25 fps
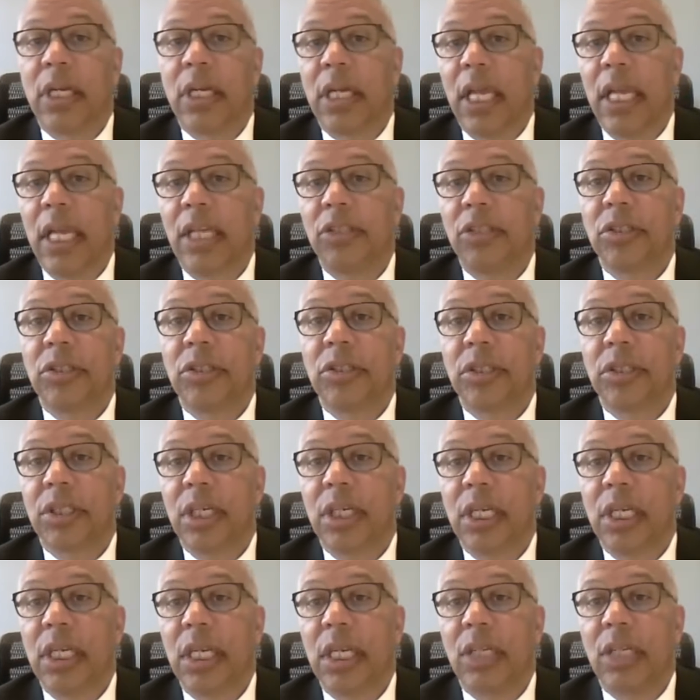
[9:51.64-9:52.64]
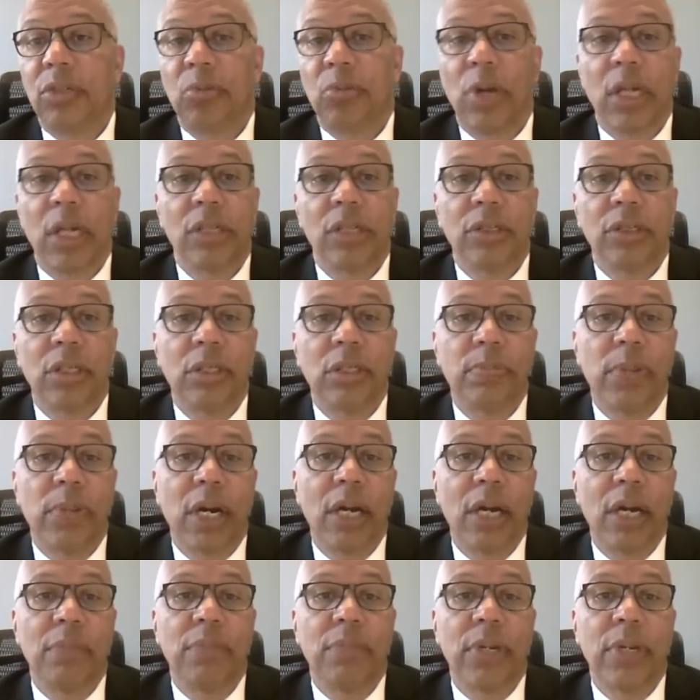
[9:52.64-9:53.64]
Agency, as well as the
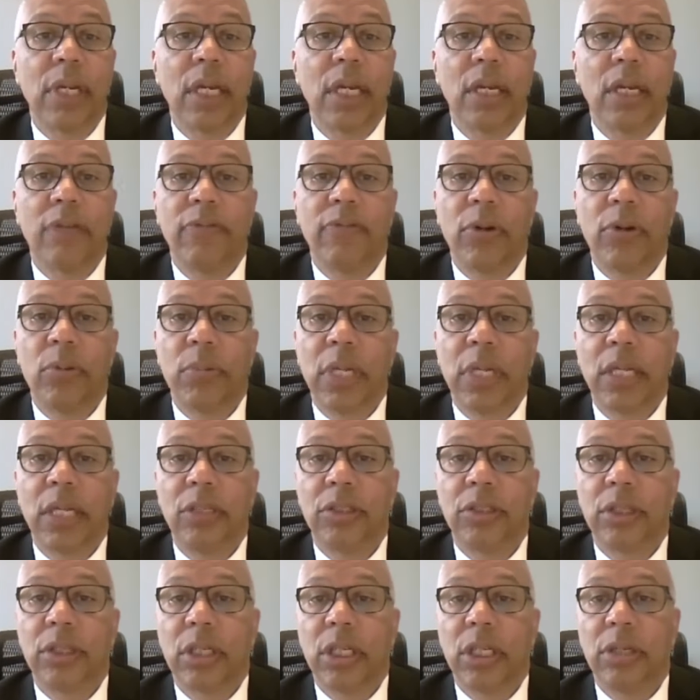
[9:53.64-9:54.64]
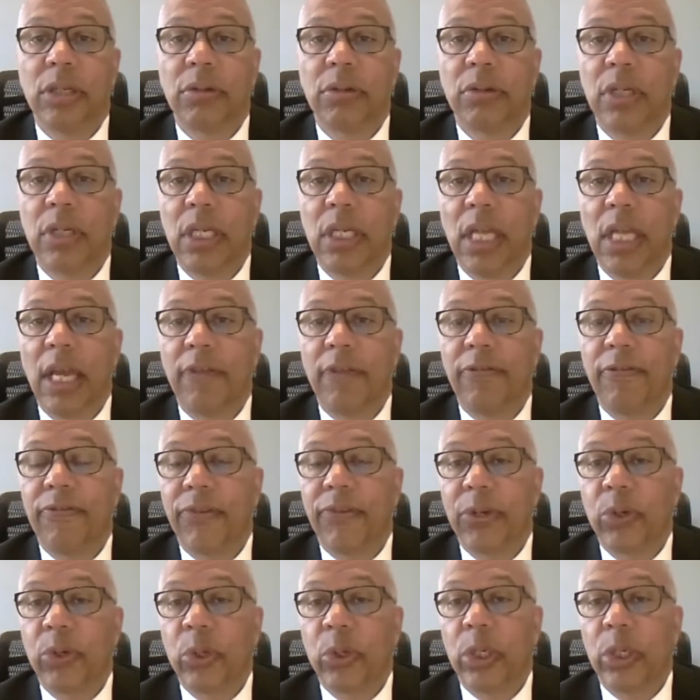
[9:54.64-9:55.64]
Department of Homeland Security, have
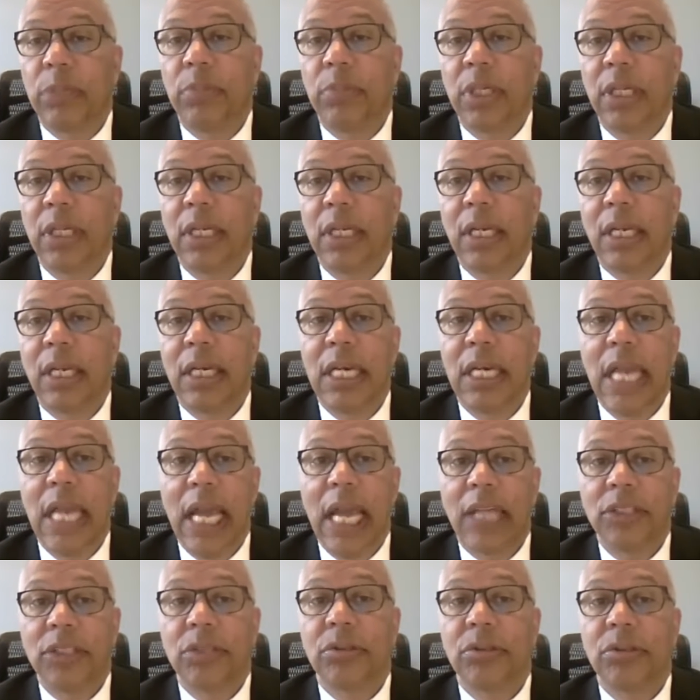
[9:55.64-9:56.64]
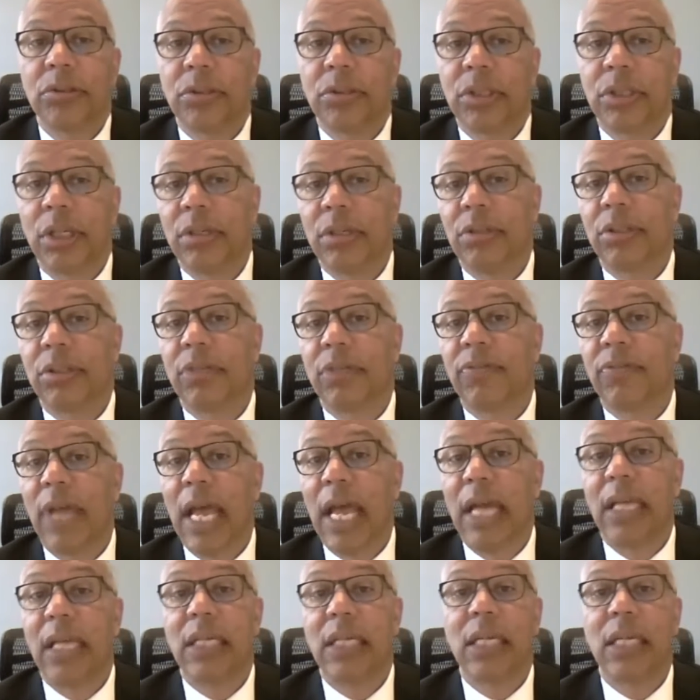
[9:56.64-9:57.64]
formed National Centers of
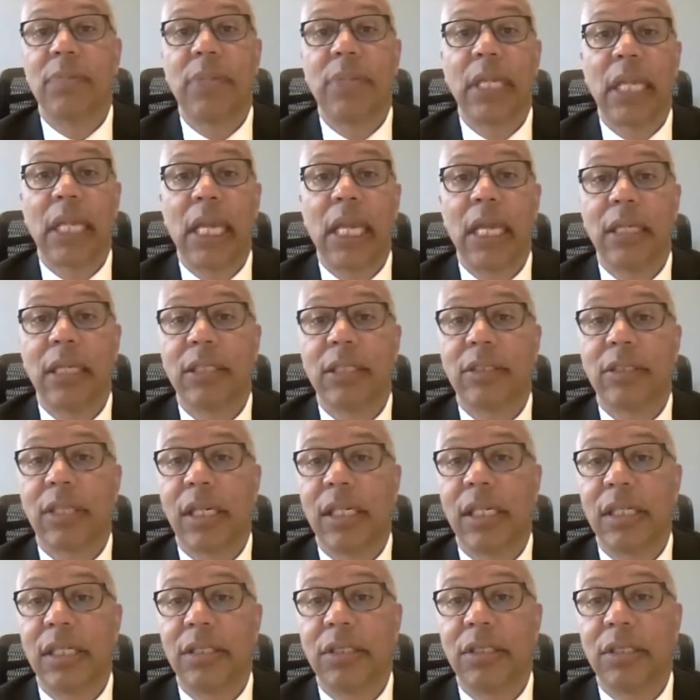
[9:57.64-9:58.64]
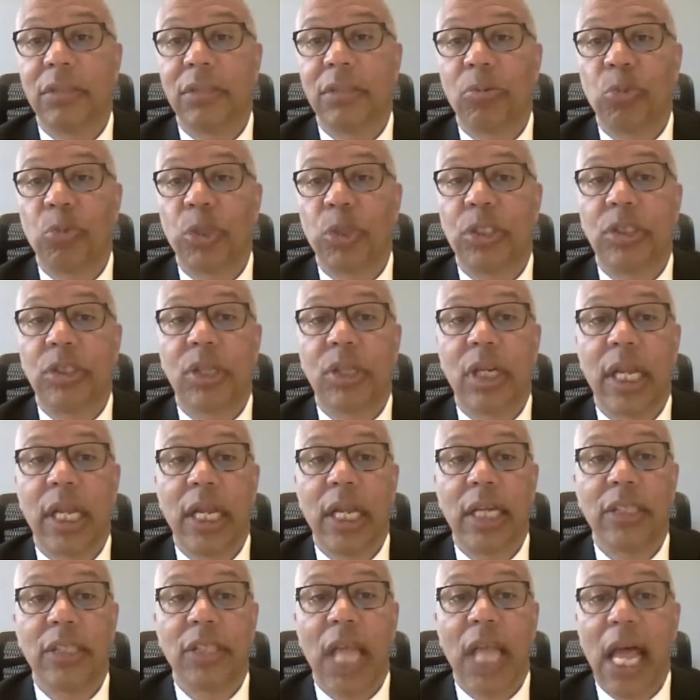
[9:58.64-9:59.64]
Academic Excellence, which
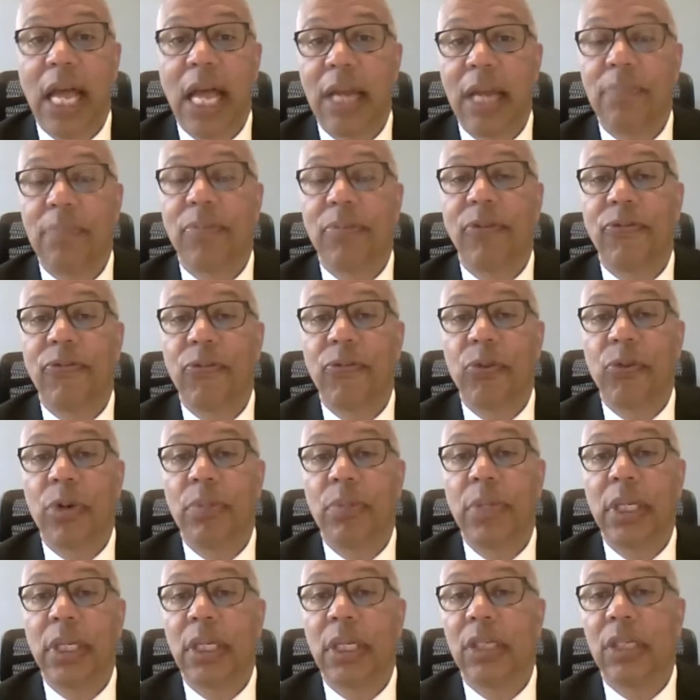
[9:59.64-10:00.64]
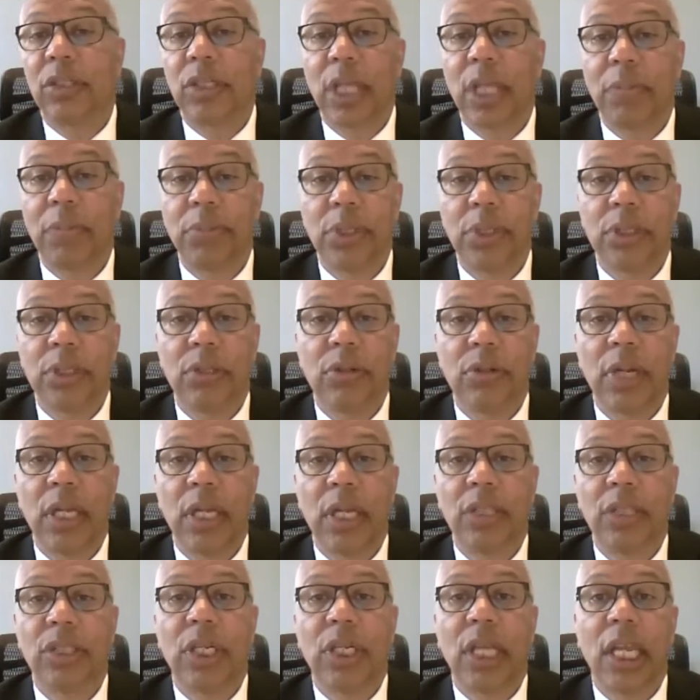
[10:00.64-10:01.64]
selects high-performing, exceptional
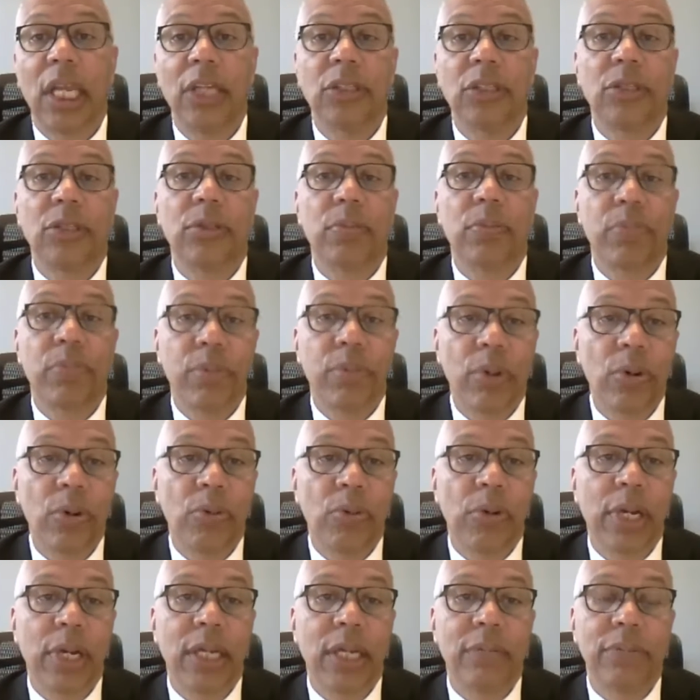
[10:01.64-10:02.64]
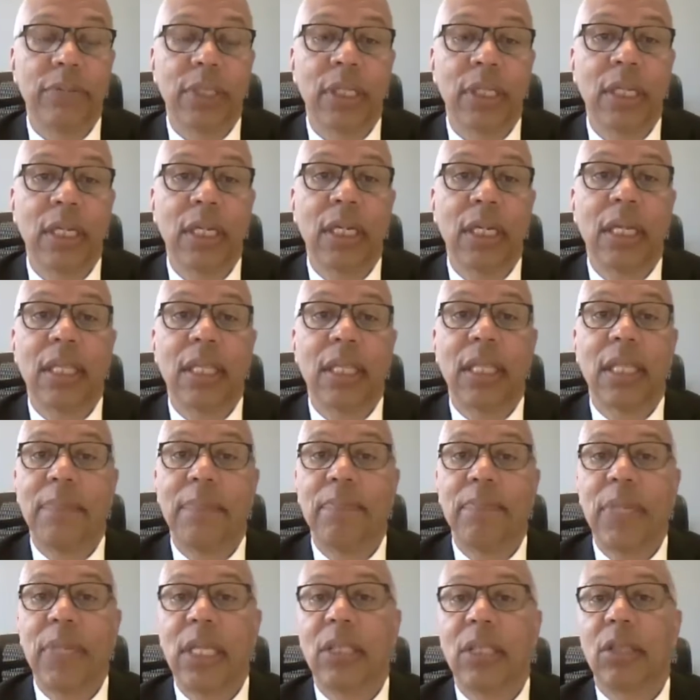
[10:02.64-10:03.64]
educational programs
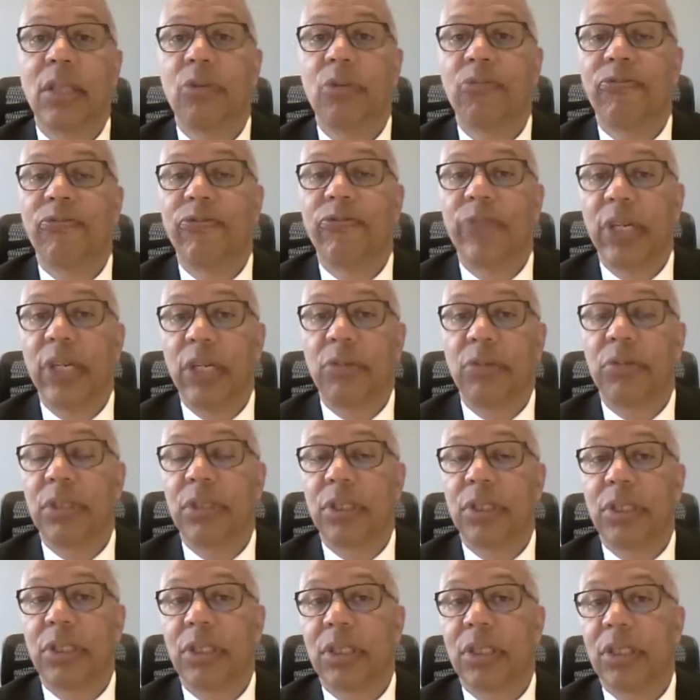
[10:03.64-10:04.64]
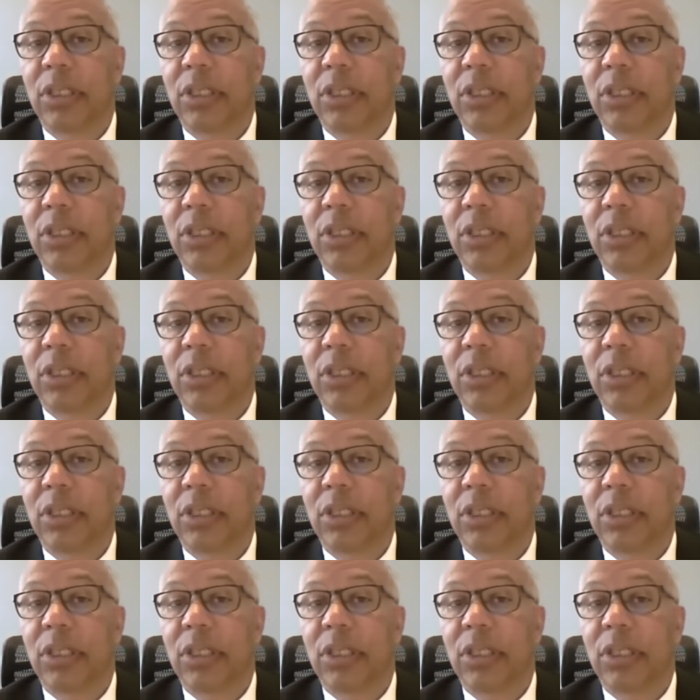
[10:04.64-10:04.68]
that meet the rigorous